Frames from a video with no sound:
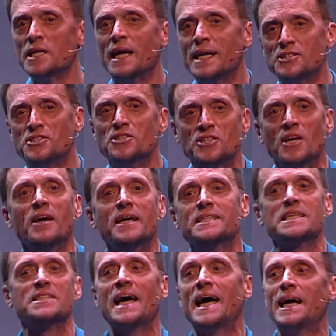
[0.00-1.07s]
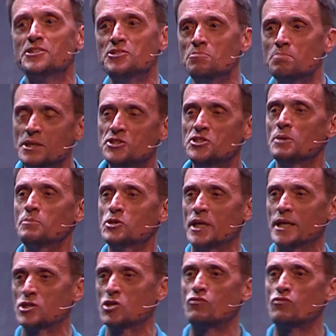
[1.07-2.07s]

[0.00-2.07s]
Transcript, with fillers: in our society that hasn't been subject to